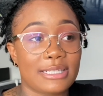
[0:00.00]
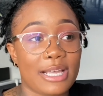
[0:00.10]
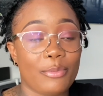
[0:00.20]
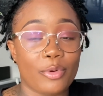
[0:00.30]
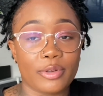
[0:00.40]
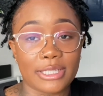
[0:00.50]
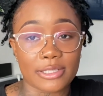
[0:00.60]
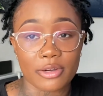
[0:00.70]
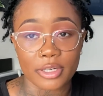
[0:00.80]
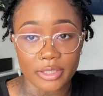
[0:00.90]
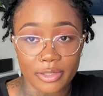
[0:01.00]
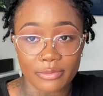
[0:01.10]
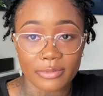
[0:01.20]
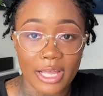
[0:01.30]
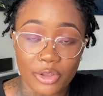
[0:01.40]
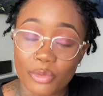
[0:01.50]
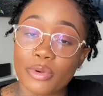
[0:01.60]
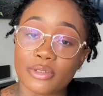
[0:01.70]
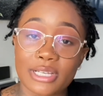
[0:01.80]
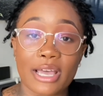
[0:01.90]
it will discourage you and you
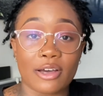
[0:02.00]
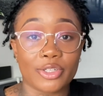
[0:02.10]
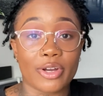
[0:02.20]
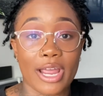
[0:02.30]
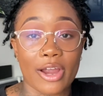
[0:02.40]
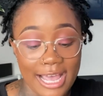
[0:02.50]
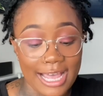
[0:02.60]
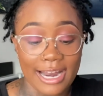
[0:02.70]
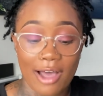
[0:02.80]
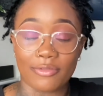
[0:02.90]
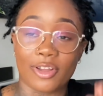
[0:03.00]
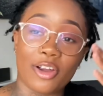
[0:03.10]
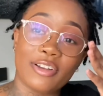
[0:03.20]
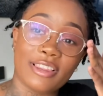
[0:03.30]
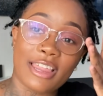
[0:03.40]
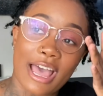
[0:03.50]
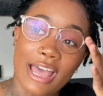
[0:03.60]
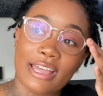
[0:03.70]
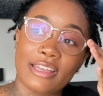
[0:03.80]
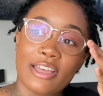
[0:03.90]
will take out your hair. And I've learned
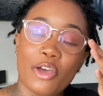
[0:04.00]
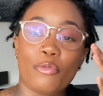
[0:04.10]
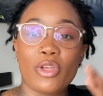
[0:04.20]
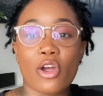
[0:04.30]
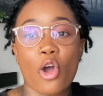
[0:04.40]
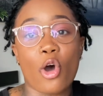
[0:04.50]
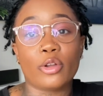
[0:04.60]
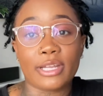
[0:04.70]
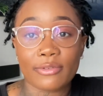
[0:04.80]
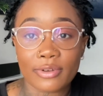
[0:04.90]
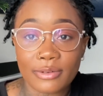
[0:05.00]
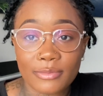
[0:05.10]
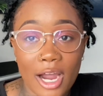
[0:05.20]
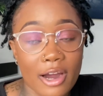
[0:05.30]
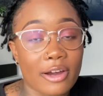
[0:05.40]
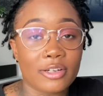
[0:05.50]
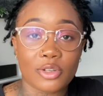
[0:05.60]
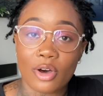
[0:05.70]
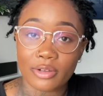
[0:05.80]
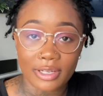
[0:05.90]
that we are all different. Our hair is
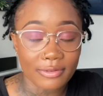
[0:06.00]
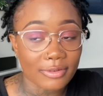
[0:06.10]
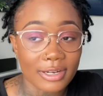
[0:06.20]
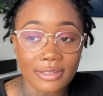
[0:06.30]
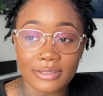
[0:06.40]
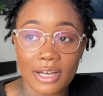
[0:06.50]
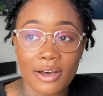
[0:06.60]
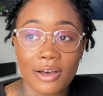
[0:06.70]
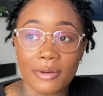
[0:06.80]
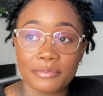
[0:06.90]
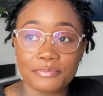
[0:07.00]
all different. I